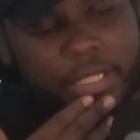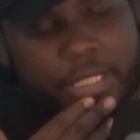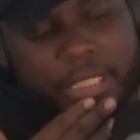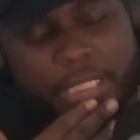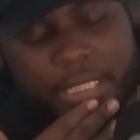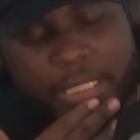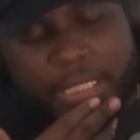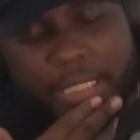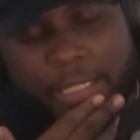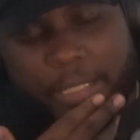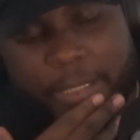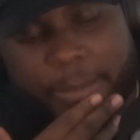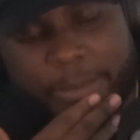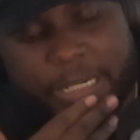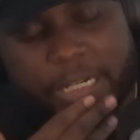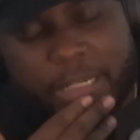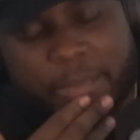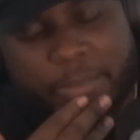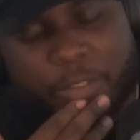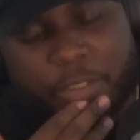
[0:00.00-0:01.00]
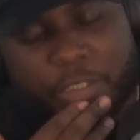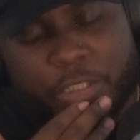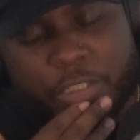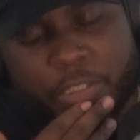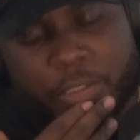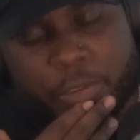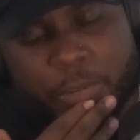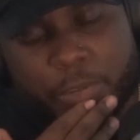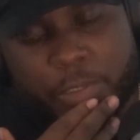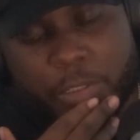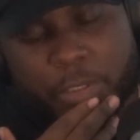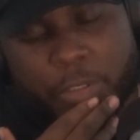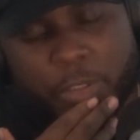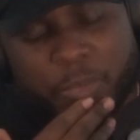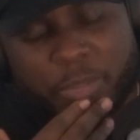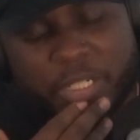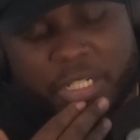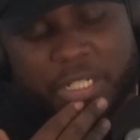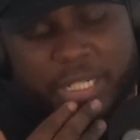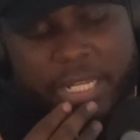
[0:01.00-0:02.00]
this that come on the show.
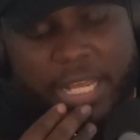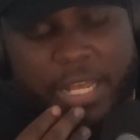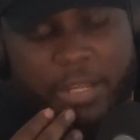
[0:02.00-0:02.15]
You mentioned